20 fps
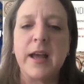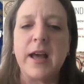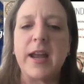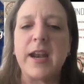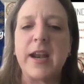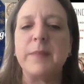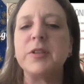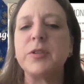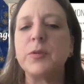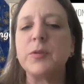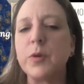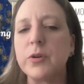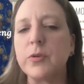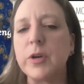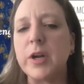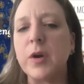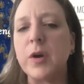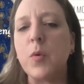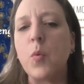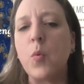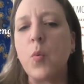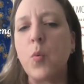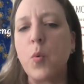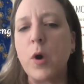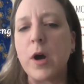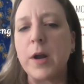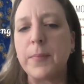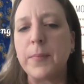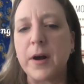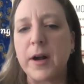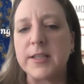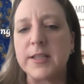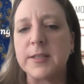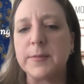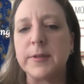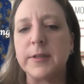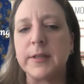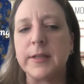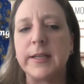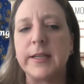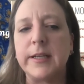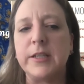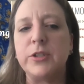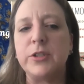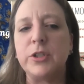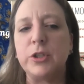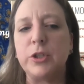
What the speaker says: And I'm just wondering what possibilities